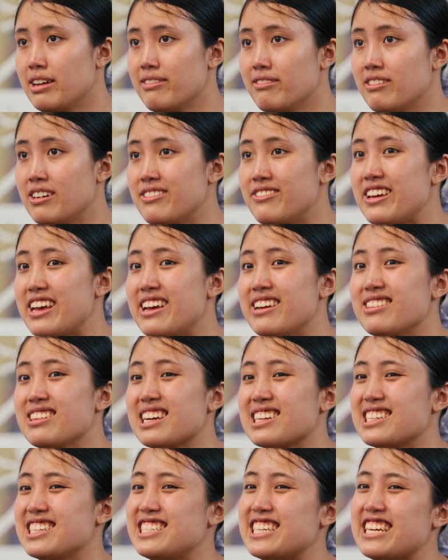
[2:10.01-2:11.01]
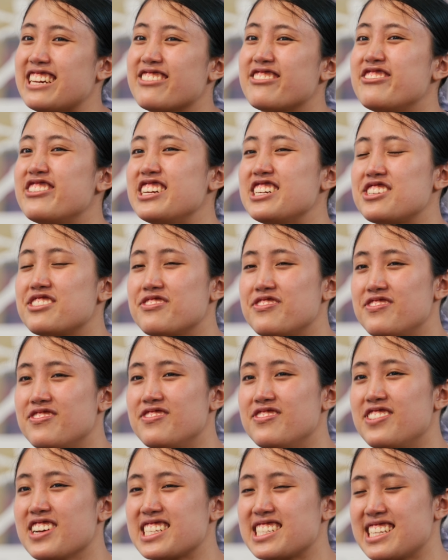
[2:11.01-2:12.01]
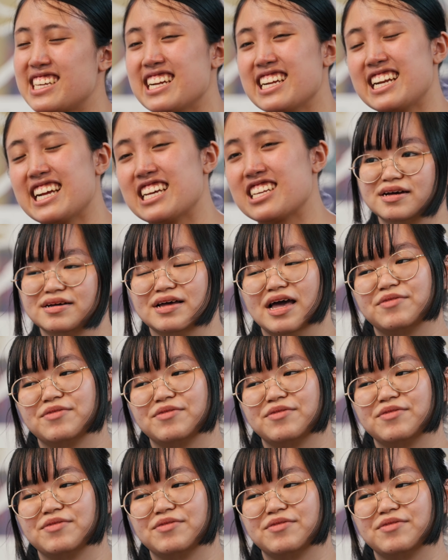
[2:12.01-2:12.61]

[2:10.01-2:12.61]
within like the Jane and Finch vicinity.